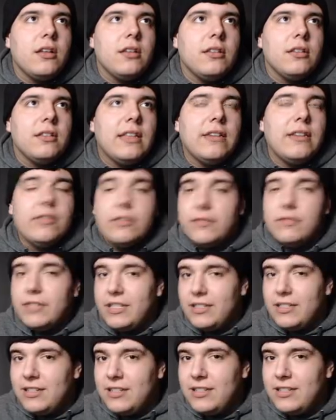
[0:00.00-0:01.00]
That was
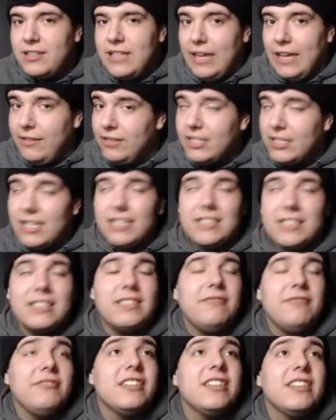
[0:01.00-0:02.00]
weird. That was
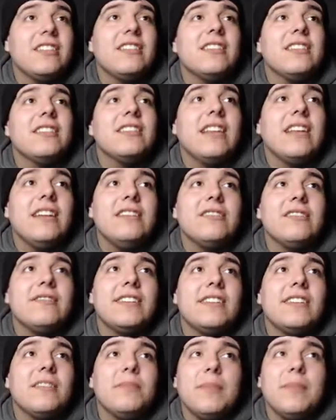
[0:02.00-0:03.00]
honestly weird. That was
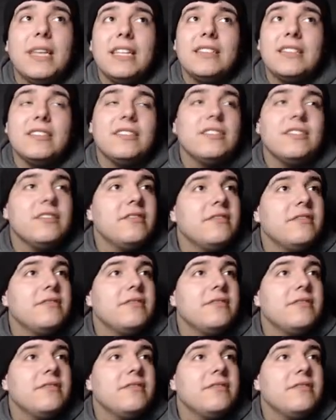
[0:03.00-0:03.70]
weird of me to do.